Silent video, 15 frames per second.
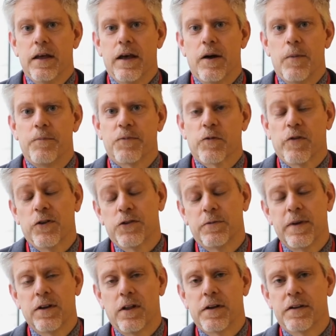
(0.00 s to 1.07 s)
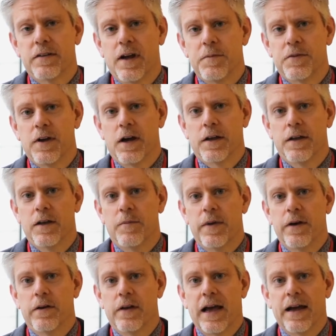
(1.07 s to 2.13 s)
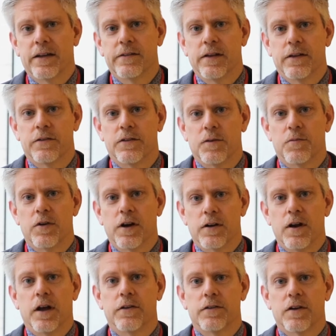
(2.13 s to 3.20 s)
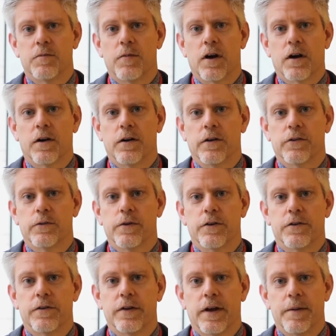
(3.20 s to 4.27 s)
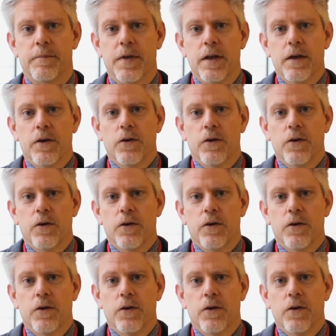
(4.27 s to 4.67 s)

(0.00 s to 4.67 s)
Um, we also spent a lot of time talking about access to prognostic markers, which um,